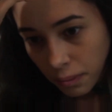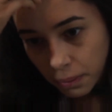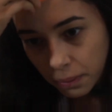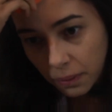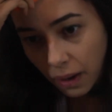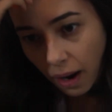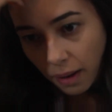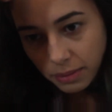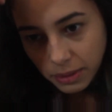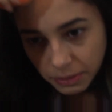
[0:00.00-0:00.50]

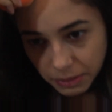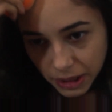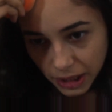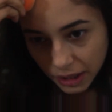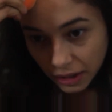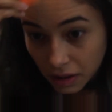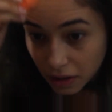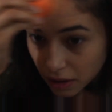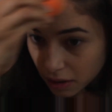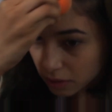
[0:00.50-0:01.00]
Probably
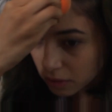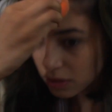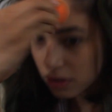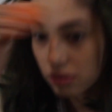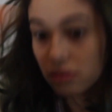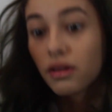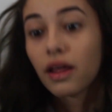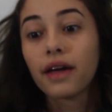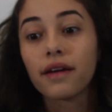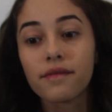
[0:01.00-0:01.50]
a little
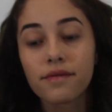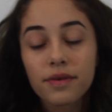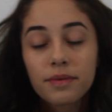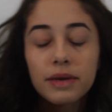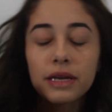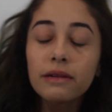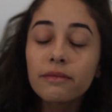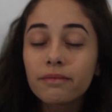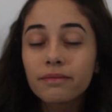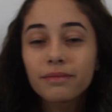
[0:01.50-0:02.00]
too light for
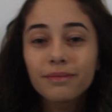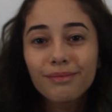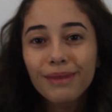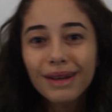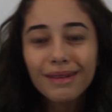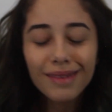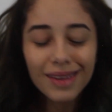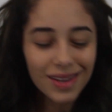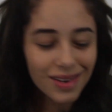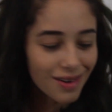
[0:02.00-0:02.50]
me,
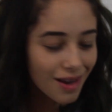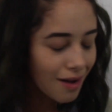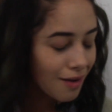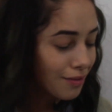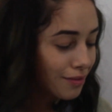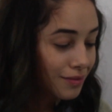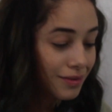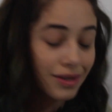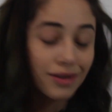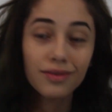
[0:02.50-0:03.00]
but you
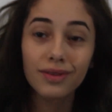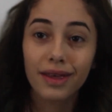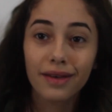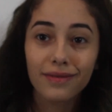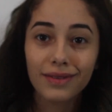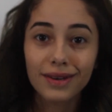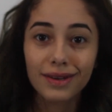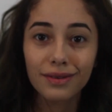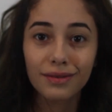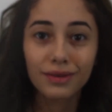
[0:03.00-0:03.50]
know, you
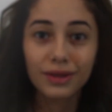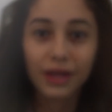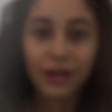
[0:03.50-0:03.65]
live and you